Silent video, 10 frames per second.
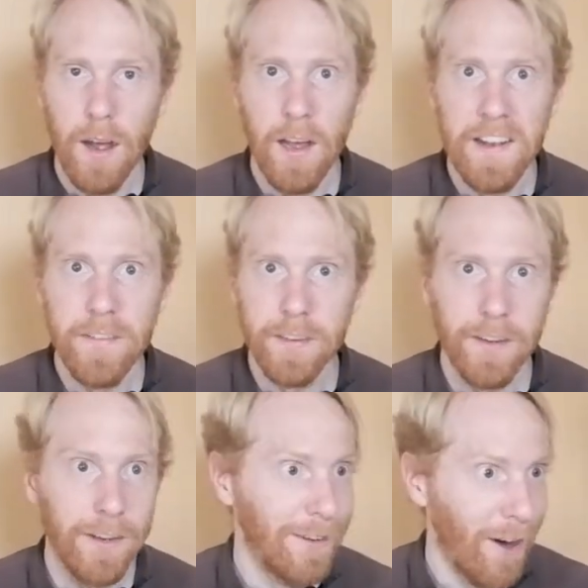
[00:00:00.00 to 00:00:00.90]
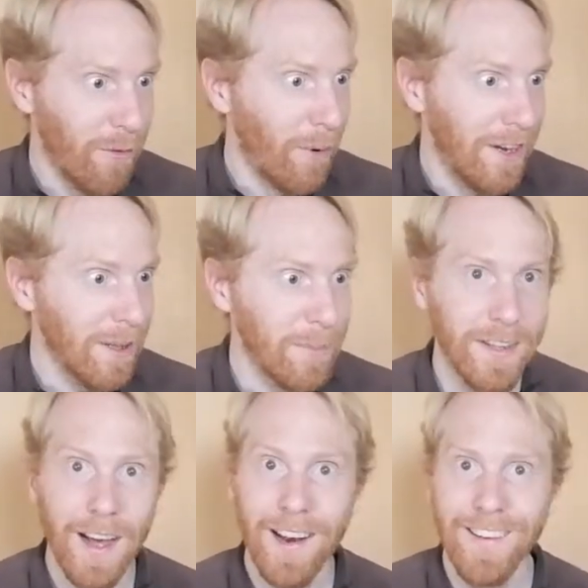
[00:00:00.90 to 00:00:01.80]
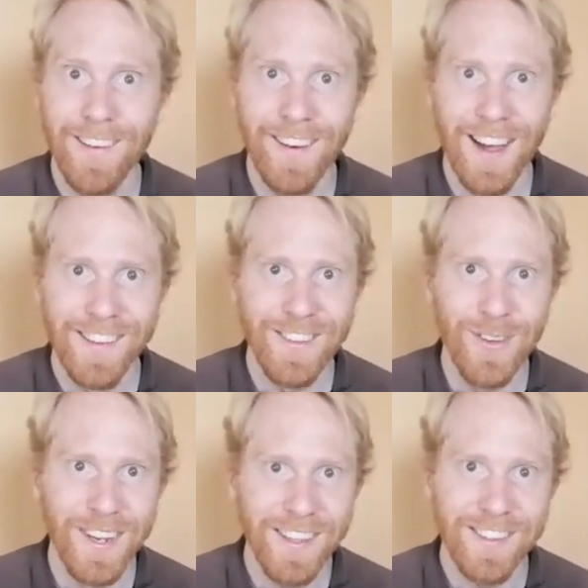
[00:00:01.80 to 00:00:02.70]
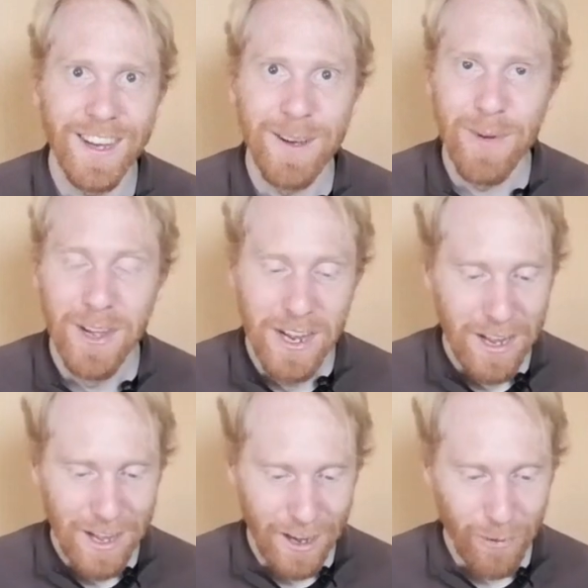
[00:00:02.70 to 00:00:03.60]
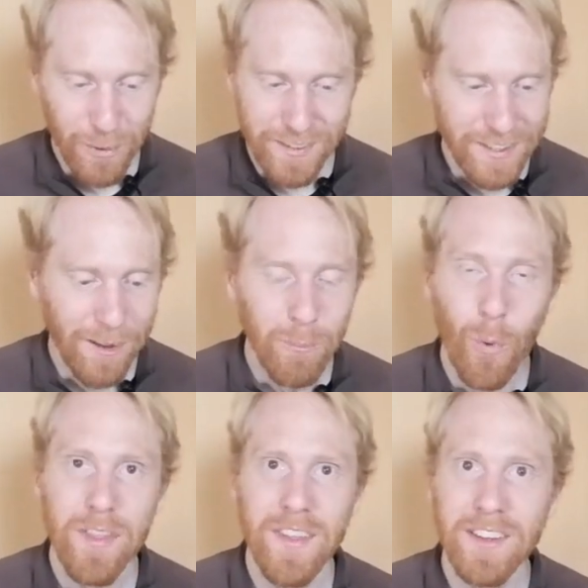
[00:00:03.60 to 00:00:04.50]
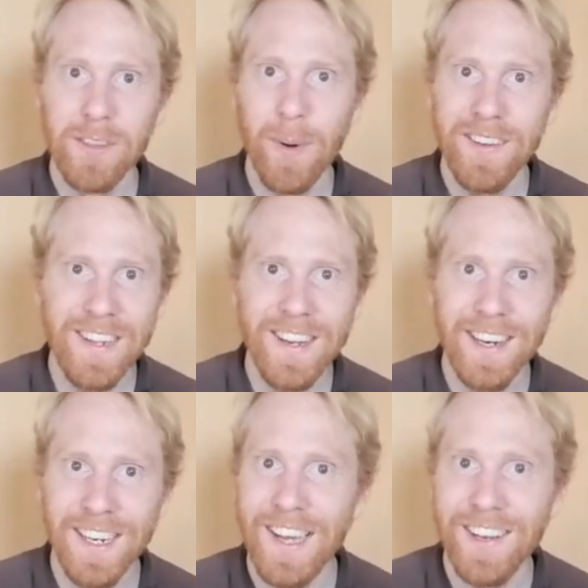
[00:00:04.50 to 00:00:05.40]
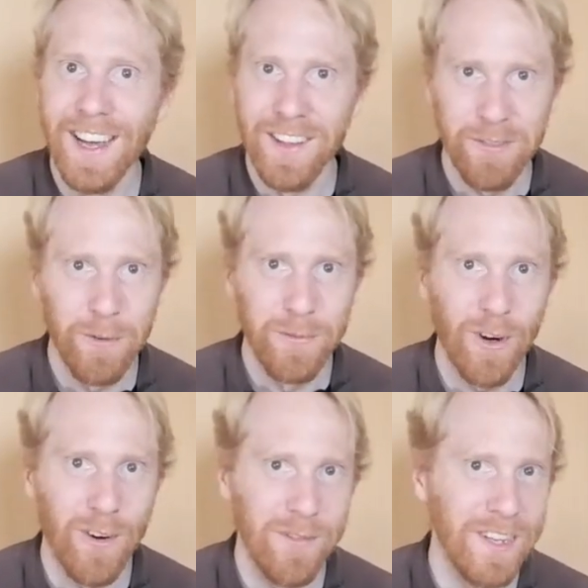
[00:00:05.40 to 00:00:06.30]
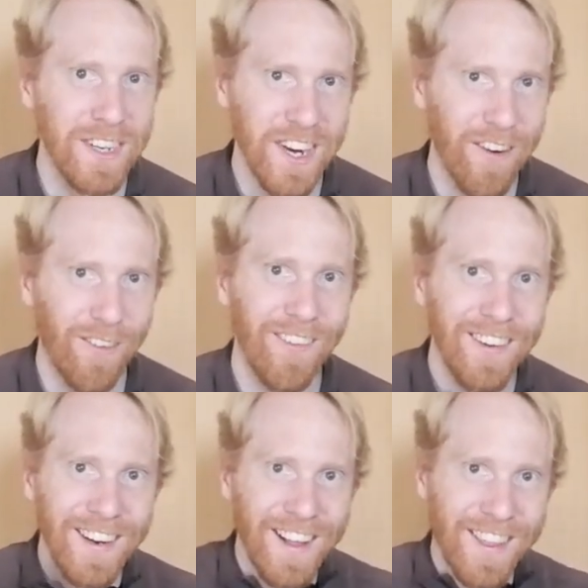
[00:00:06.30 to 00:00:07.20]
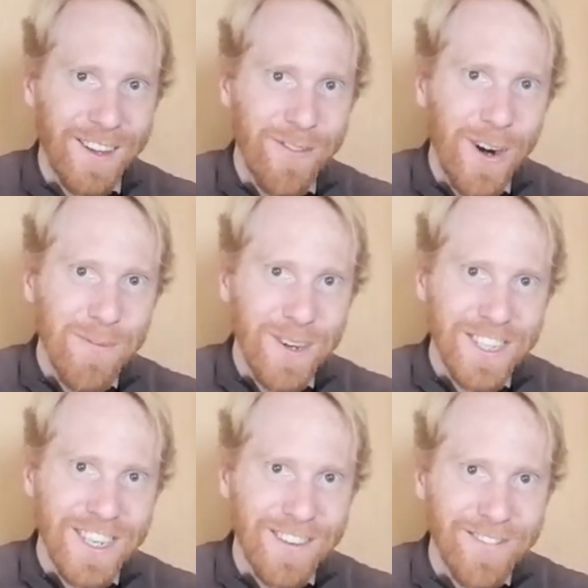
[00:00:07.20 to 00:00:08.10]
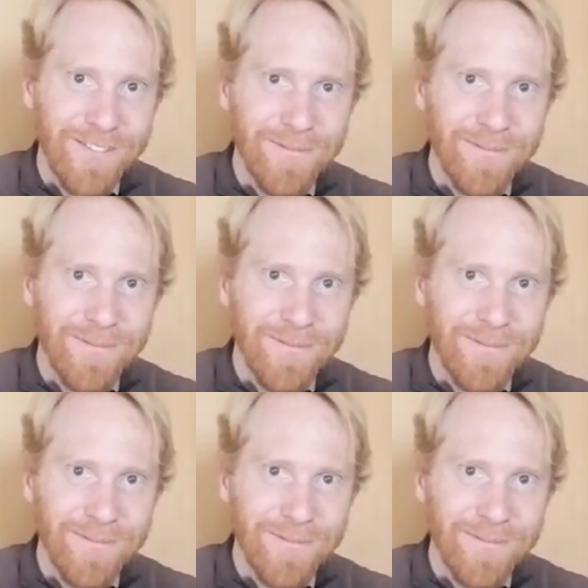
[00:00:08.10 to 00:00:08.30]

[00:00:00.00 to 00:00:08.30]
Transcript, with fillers: And uh, otherwise, I mean, I'll, uh, I'll see you next time uh, with still more things about NINA and astrophotography in general. Thank you very much.